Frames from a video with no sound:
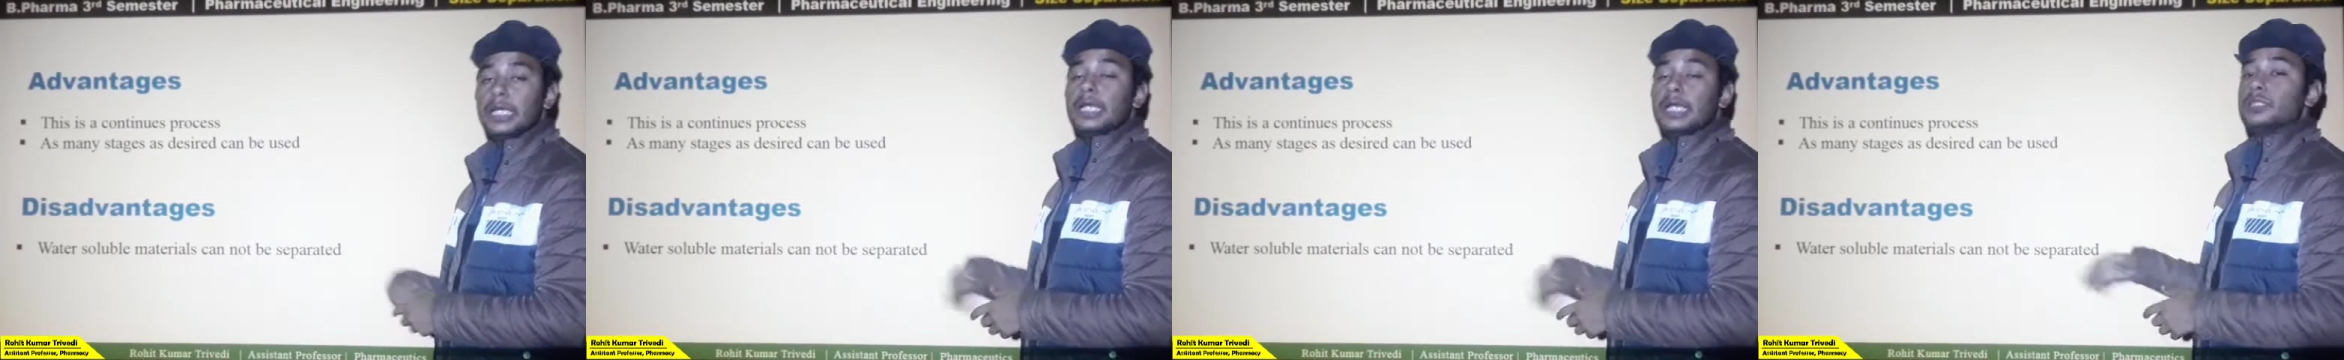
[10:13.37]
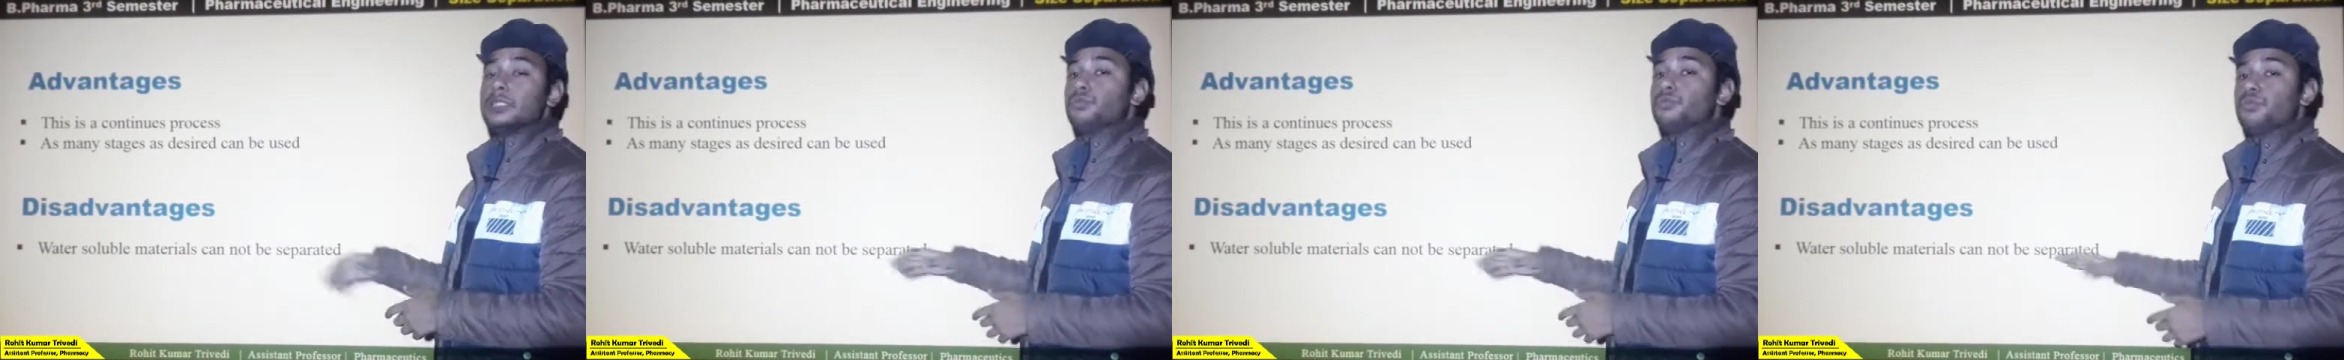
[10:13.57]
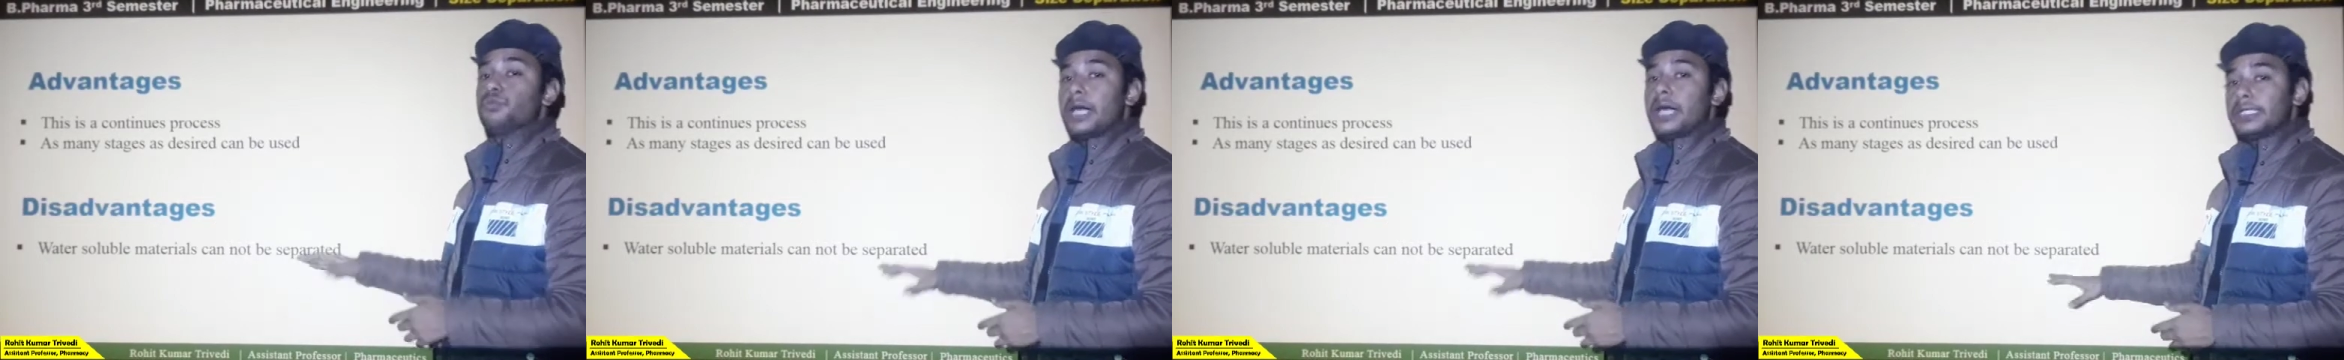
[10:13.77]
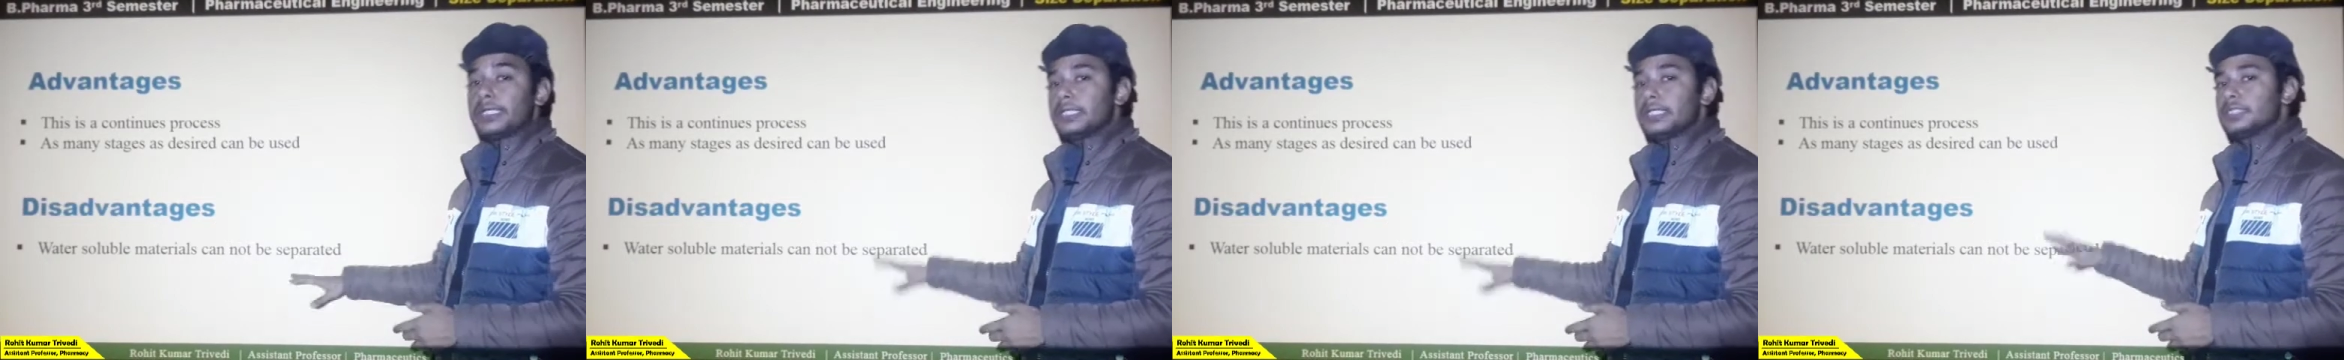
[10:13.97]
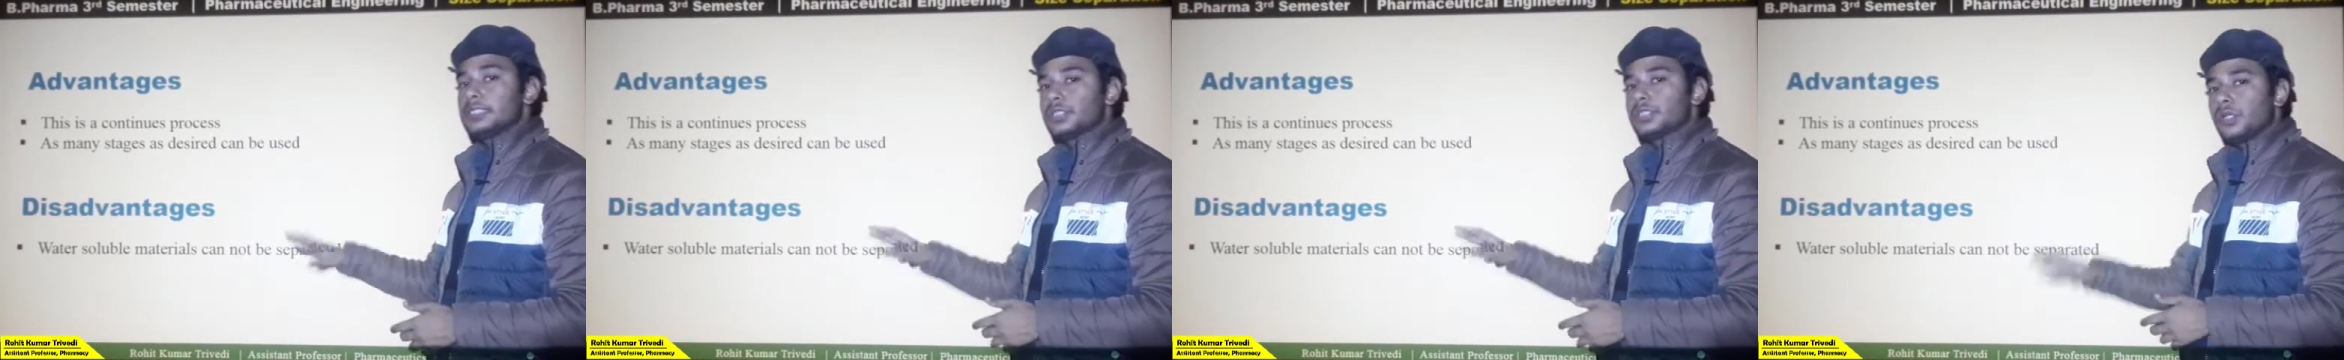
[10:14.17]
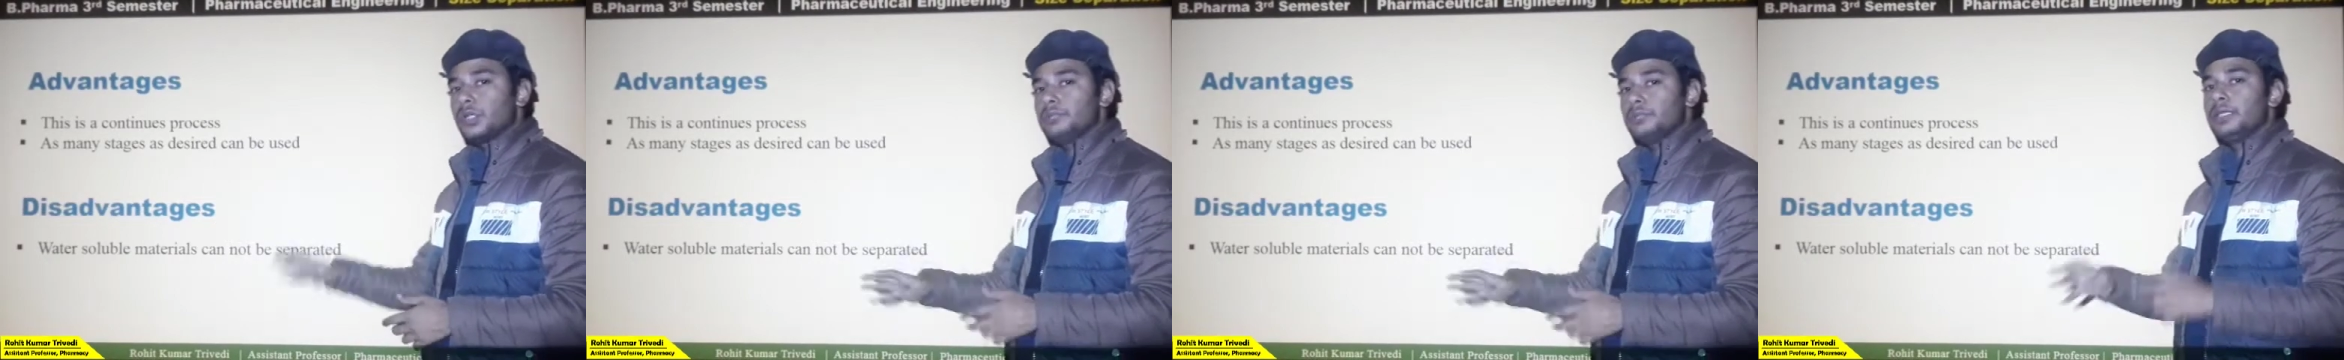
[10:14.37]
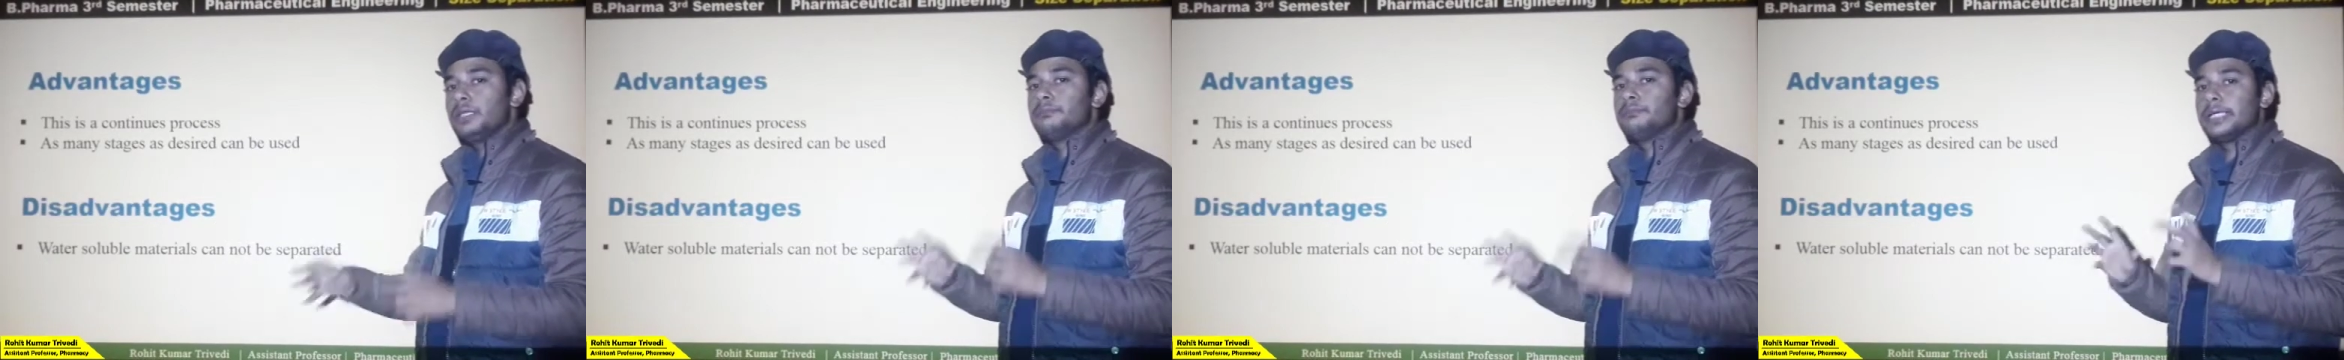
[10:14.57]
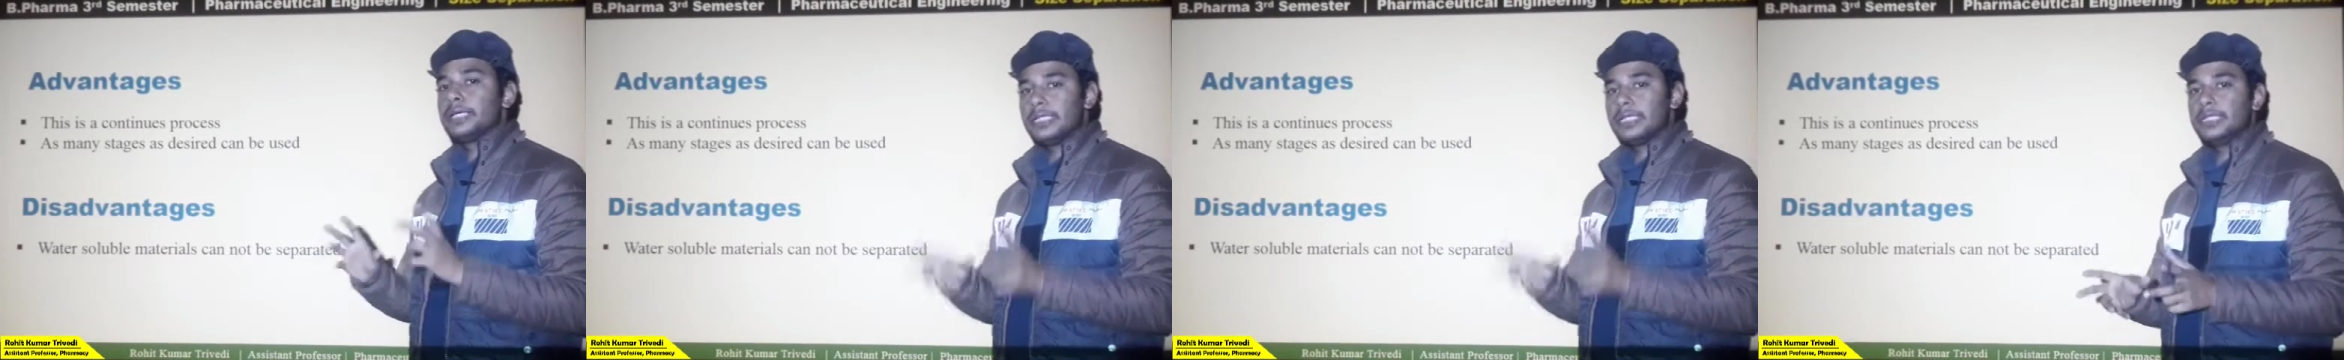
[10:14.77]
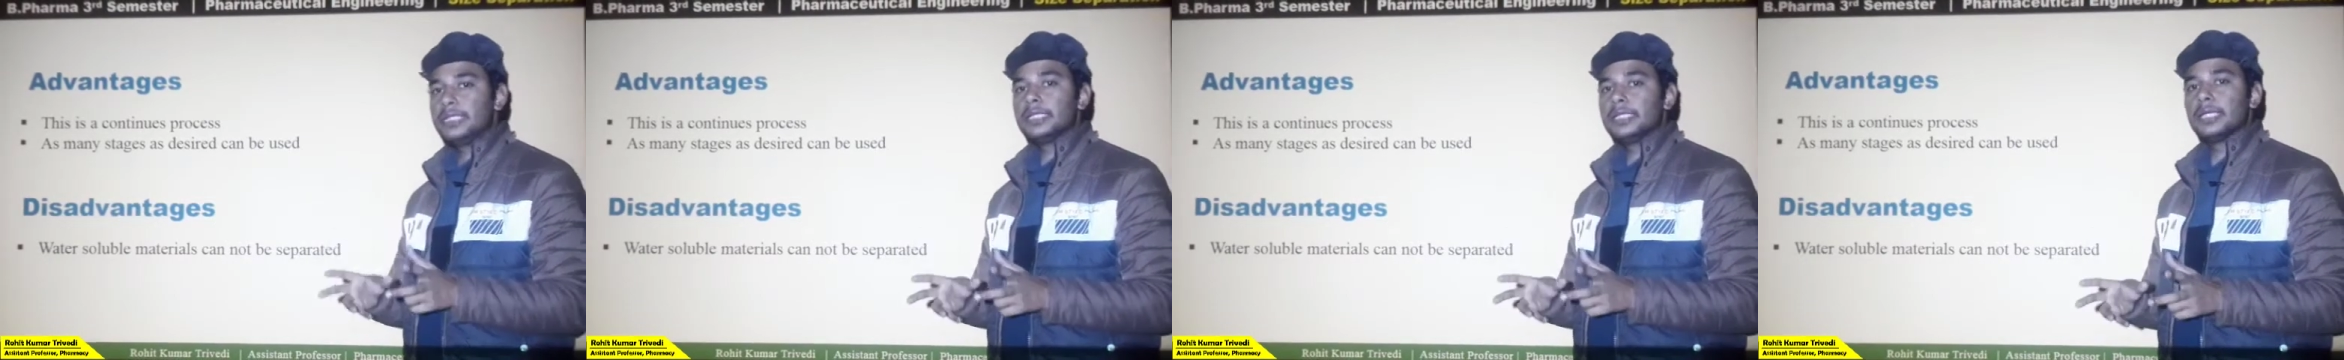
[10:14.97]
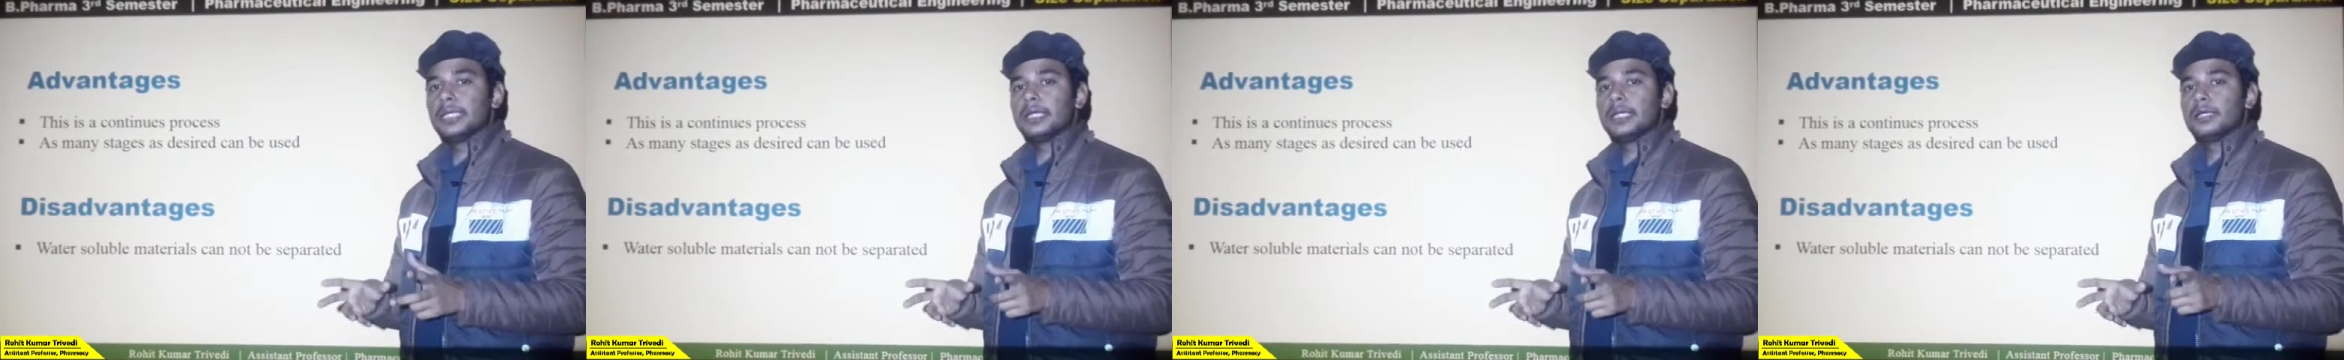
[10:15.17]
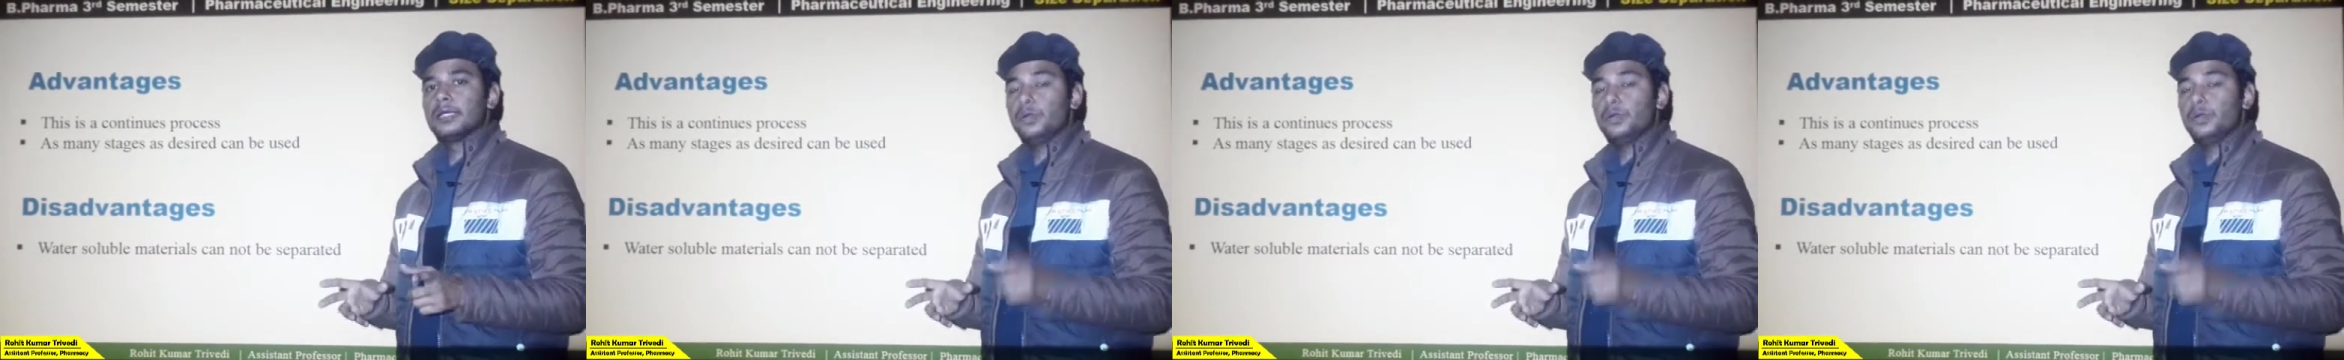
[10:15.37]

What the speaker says: the water soluble material,